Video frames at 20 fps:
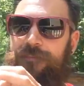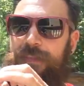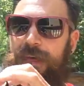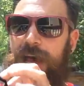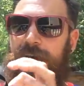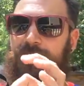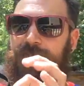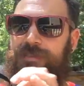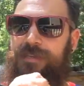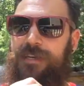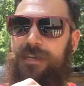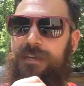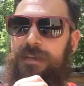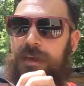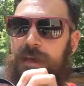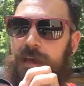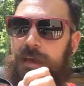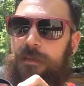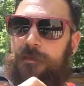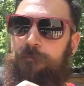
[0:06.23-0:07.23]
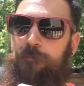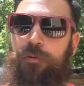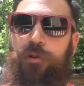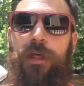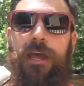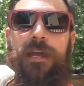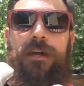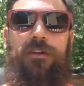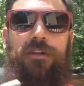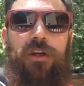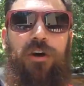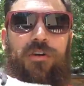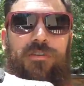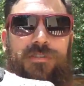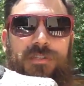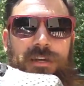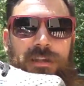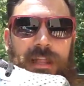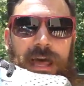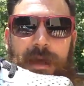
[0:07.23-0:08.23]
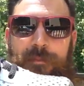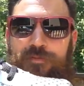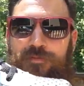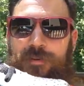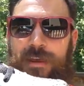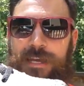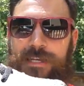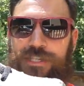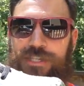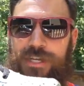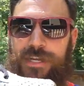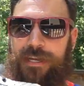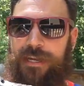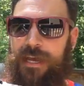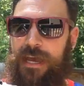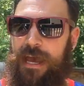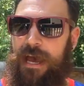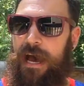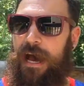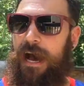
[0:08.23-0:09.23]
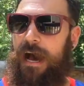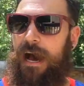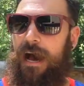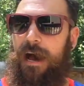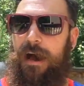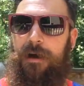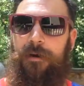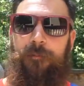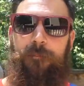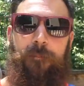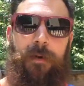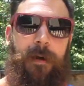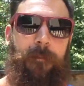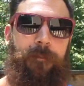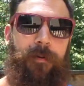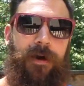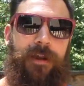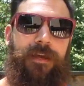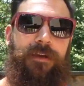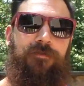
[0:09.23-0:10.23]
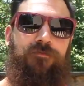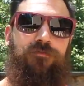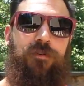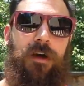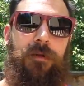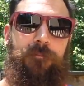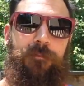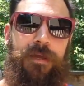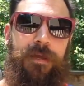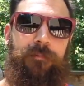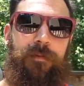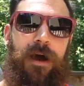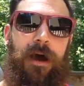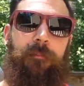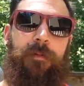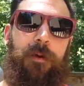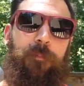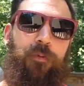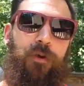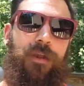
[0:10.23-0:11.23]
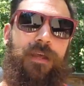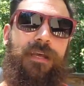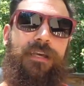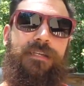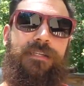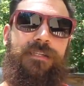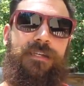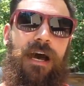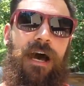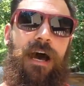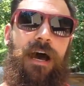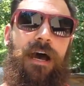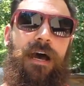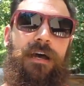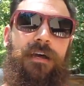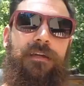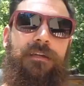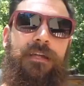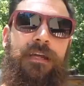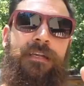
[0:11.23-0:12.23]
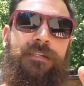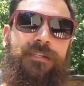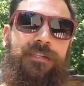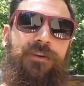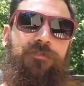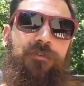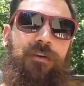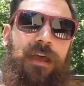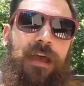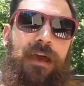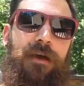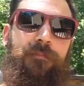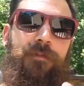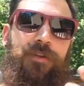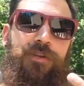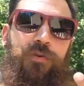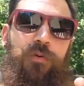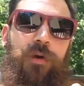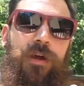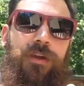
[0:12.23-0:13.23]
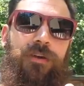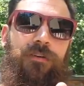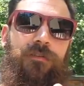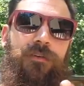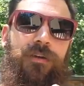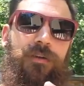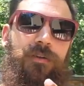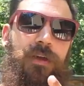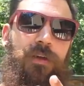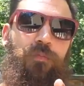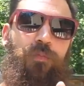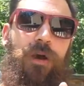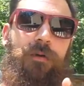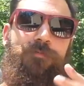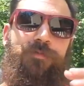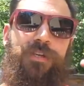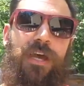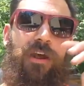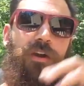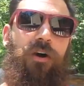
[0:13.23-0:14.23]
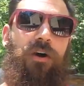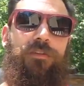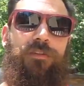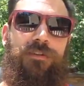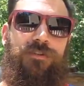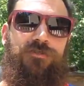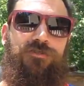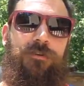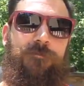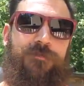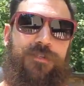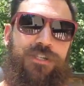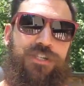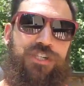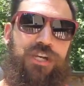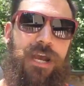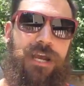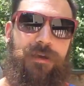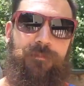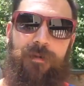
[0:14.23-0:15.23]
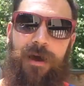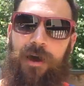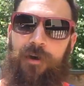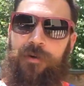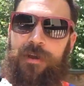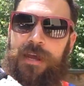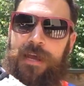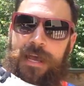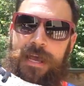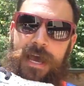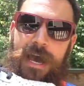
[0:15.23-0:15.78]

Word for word: thousand Play Clothes collaboration. Uh, my buddy Run Bimma. I'm going to put his uh, Instagram and Twitter and, and website all in the description. Check him out.